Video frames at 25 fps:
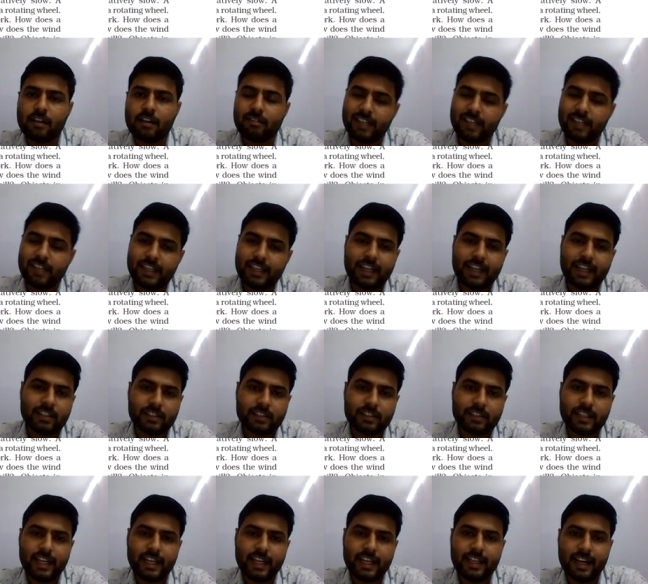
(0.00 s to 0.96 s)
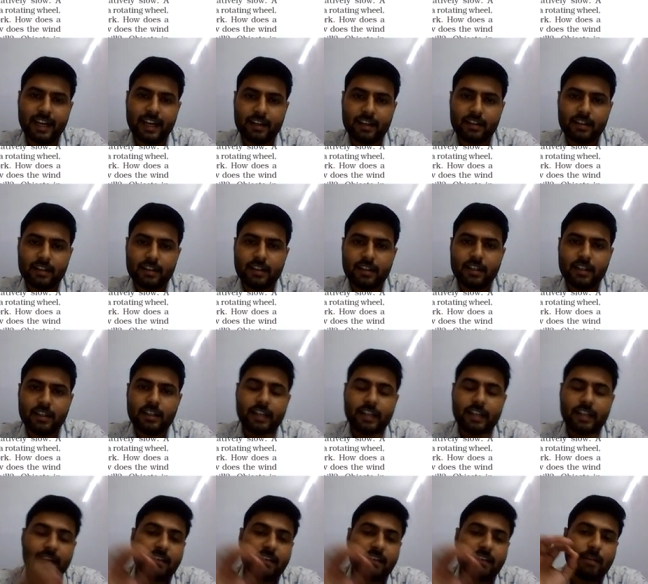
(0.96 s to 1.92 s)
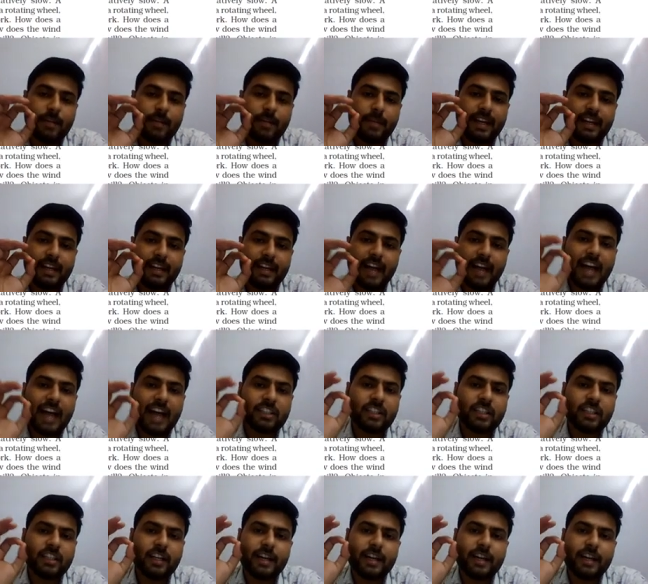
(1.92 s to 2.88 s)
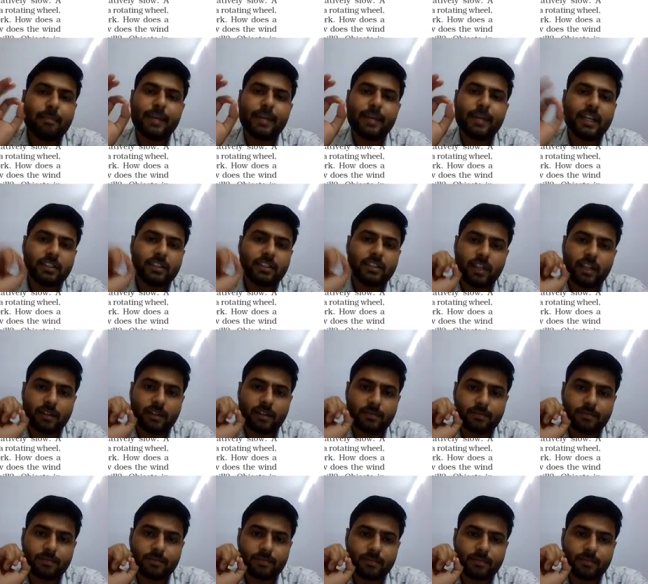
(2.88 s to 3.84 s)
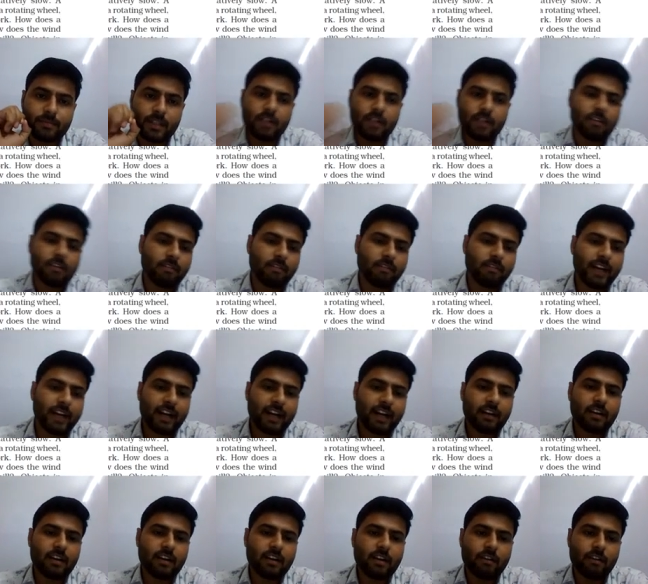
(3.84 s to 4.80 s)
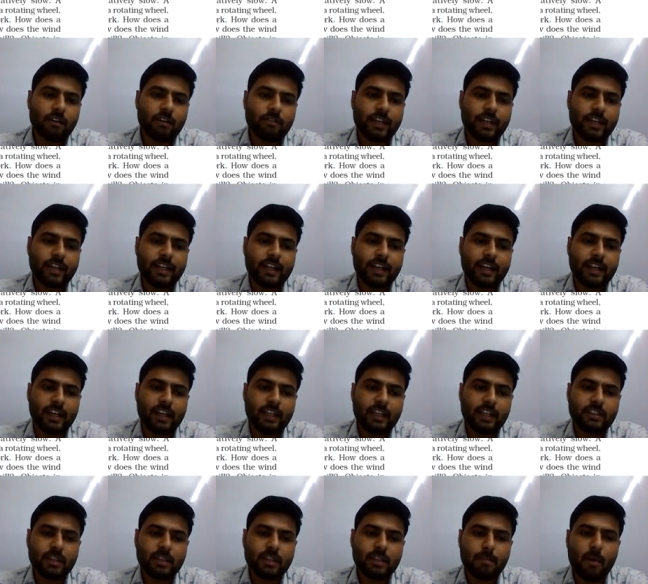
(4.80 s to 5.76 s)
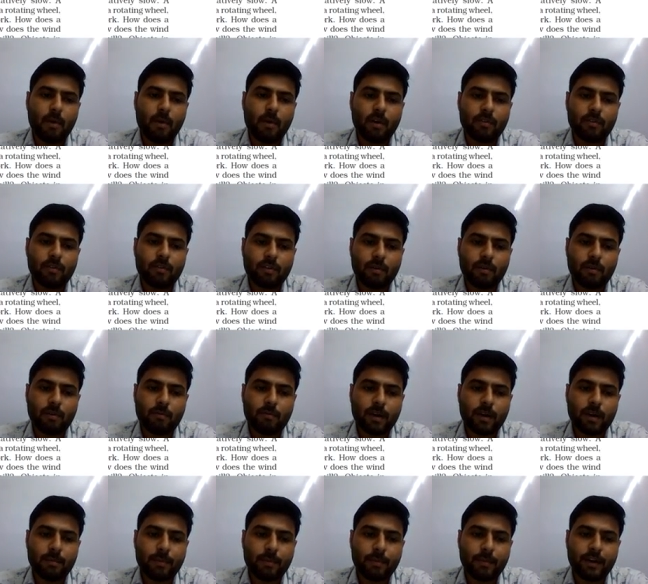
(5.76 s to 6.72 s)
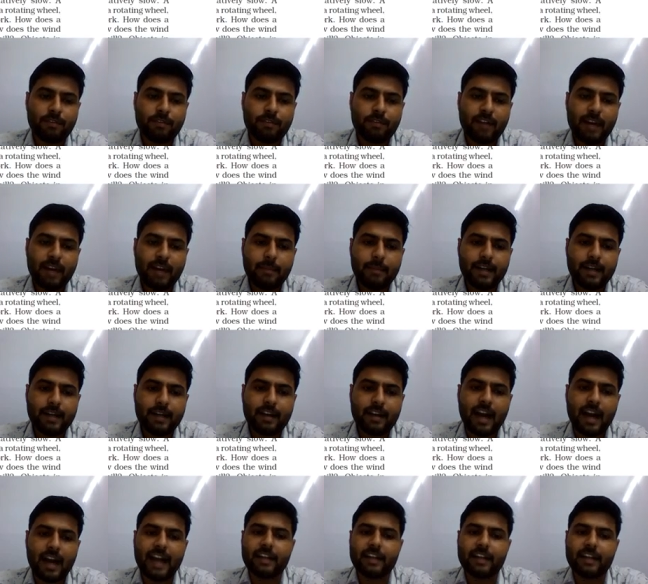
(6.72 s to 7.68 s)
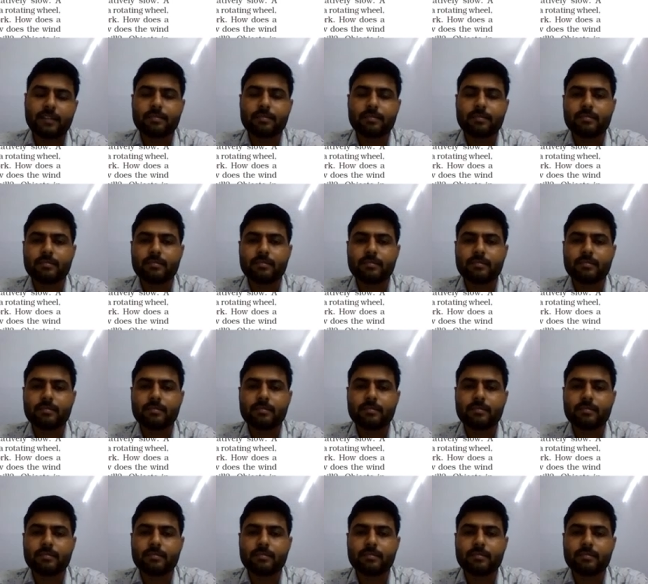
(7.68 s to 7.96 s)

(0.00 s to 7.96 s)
we can say that there will be larger depression when we release the ball from 1.5 meter height,